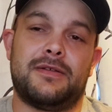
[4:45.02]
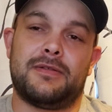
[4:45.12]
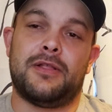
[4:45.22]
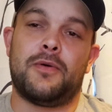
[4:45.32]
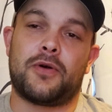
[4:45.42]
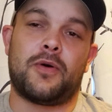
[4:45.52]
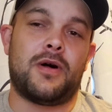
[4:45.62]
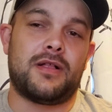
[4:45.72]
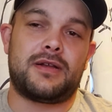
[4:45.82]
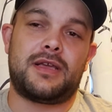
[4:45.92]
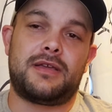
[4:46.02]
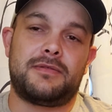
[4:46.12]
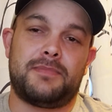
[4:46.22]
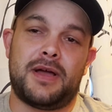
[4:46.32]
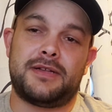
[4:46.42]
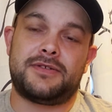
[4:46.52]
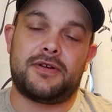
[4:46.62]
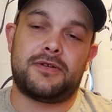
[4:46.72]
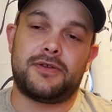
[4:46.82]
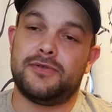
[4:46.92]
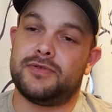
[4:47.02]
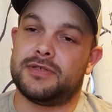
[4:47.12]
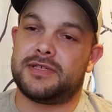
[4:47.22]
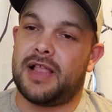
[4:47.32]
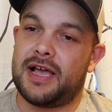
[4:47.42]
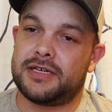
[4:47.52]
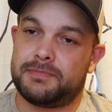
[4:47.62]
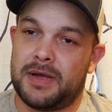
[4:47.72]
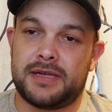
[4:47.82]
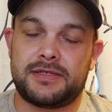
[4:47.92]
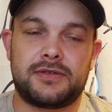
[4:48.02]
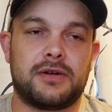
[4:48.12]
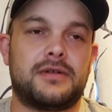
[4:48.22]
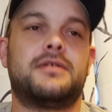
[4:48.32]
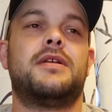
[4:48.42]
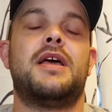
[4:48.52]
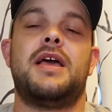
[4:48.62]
lower quality pine straw using slash pine straw,